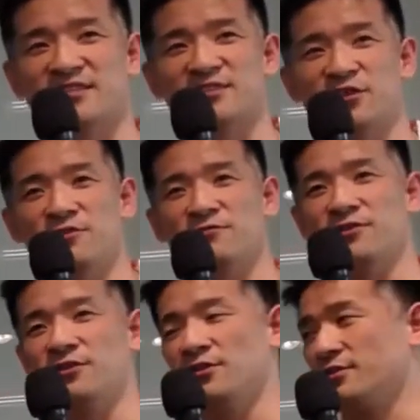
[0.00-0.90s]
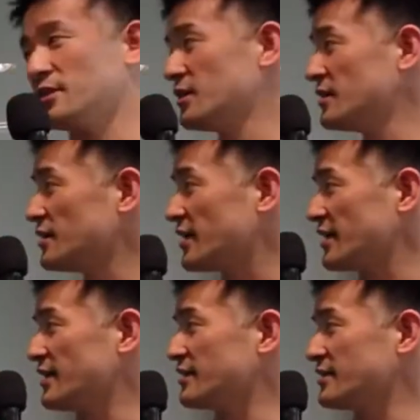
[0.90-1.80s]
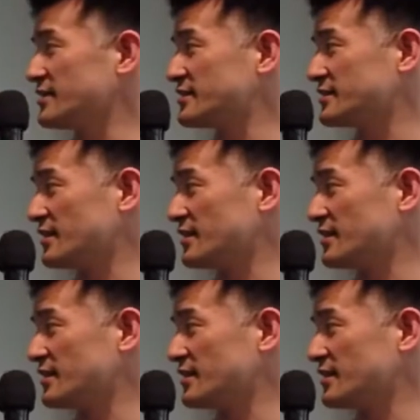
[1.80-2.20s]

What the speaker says: is off or on, and these